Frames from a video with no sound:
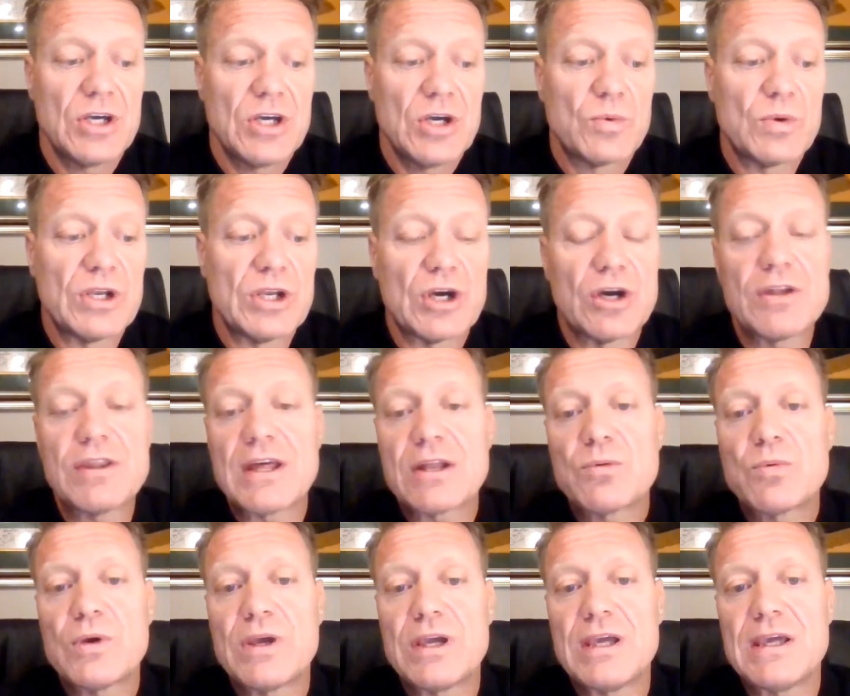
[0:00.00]
we know
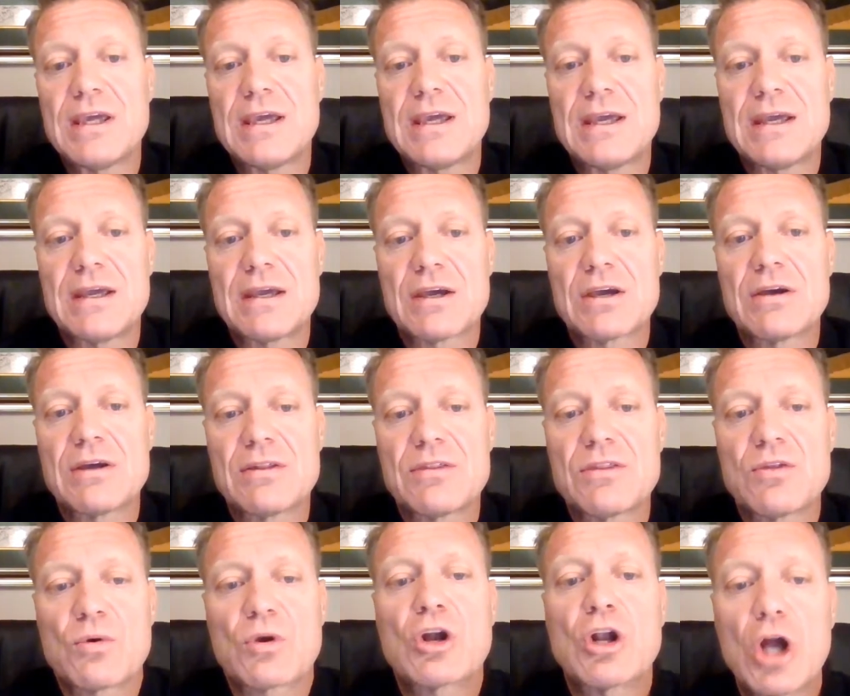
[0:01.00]
that
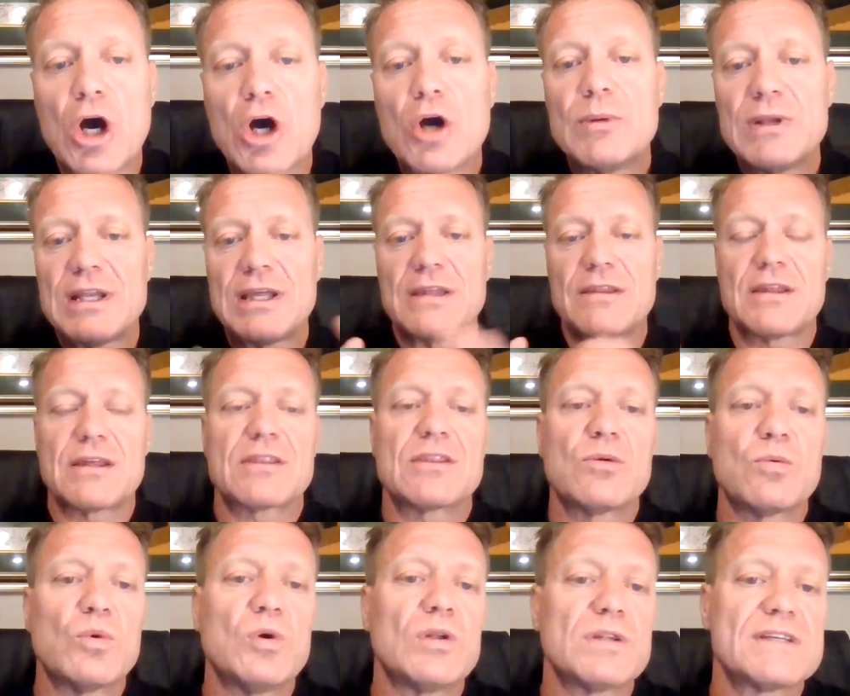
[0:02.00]
globally that
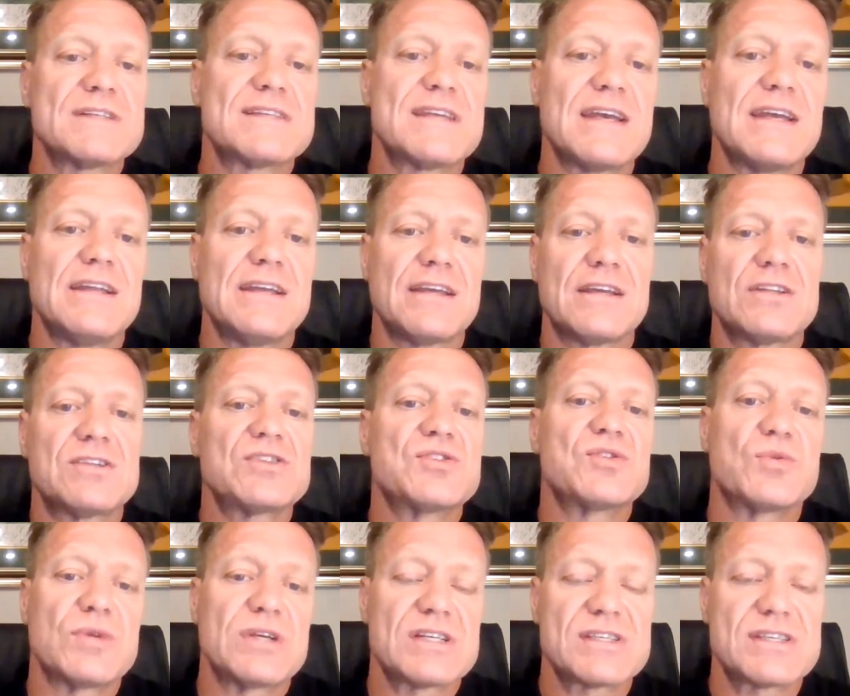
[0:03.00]
the world is heading
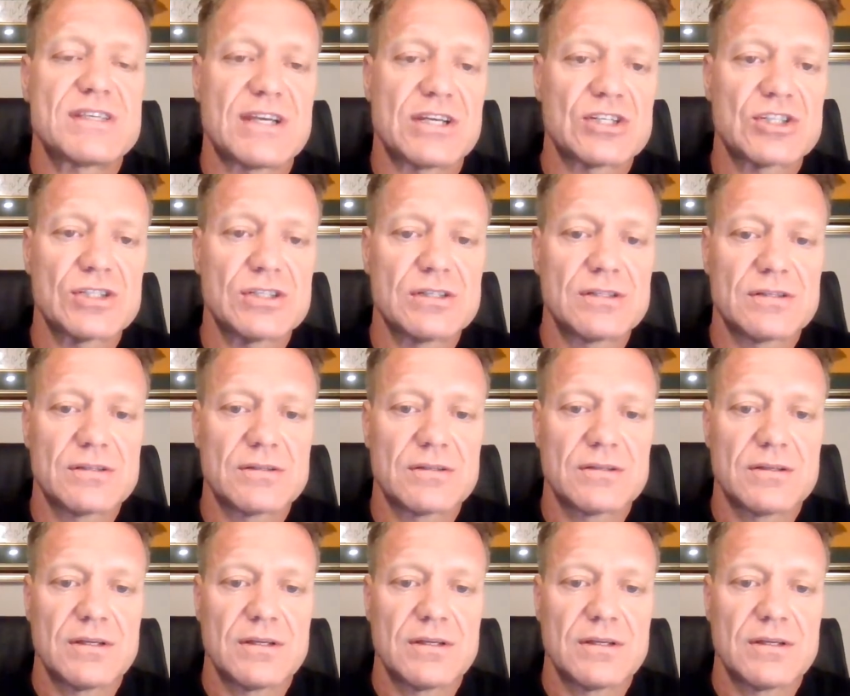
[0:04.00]
into recession.